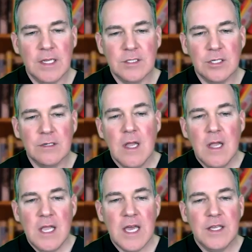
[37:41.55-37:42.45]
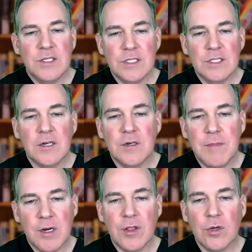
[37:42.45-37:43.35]
And so, yeah, this is Dr.
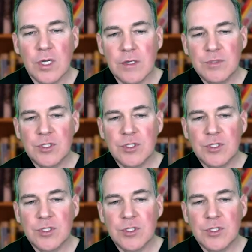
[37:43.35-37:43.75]
Meredith Holcomb.